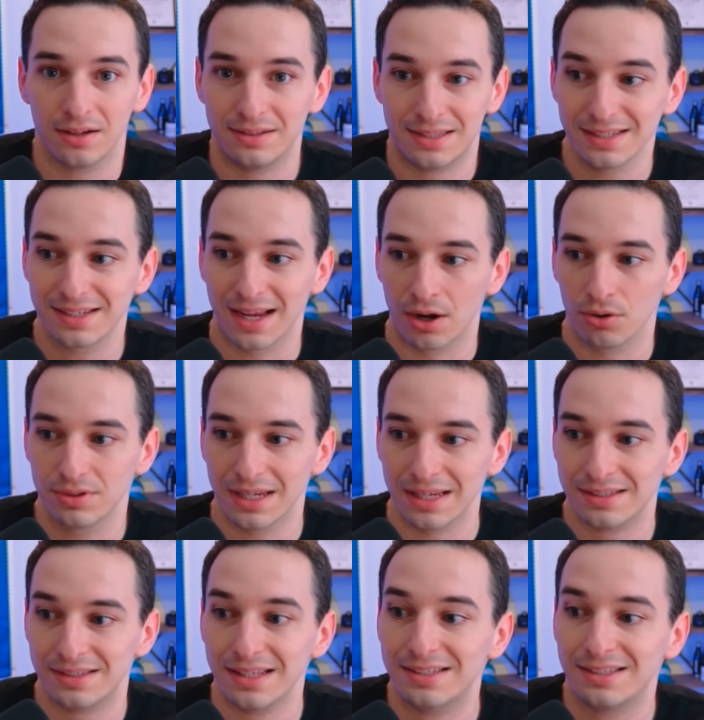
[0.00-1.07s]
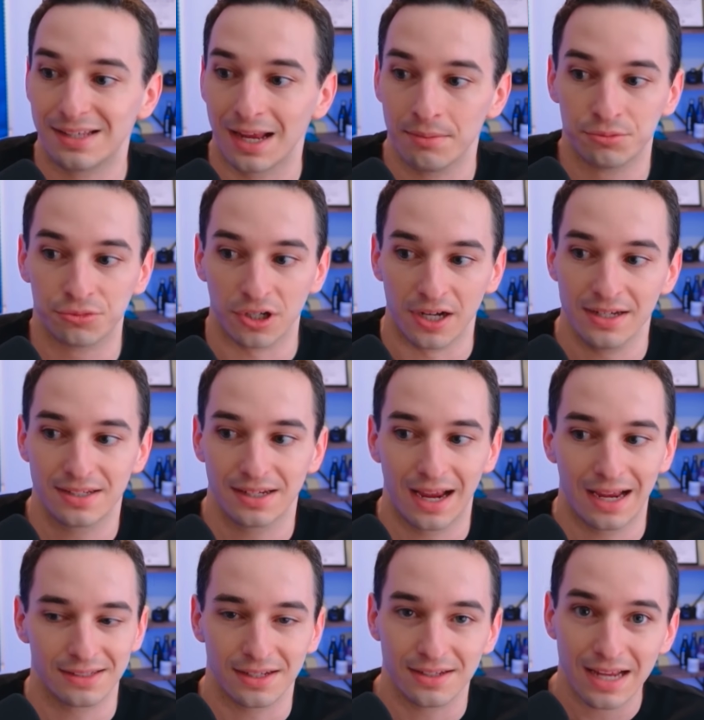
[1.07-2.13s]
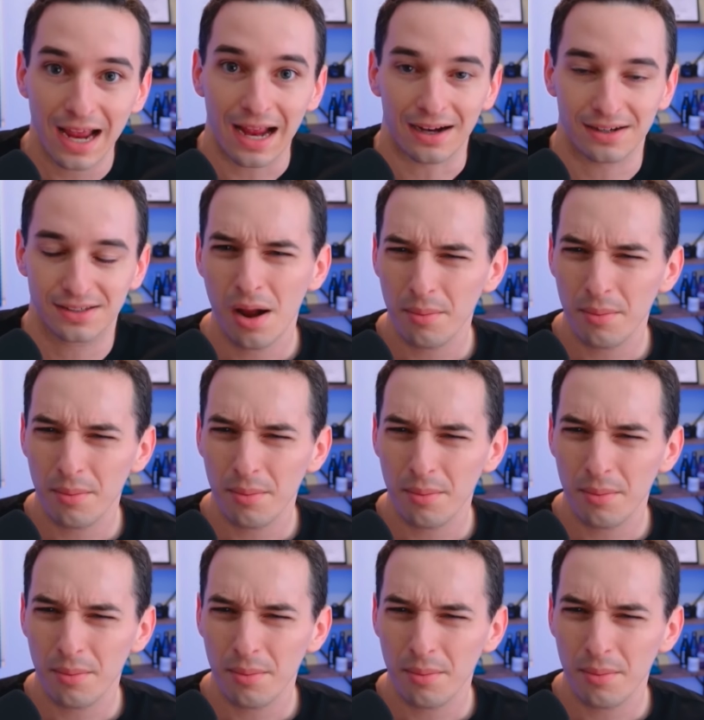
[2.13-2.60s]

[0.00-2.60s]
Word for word: discount is the same rate as a tax.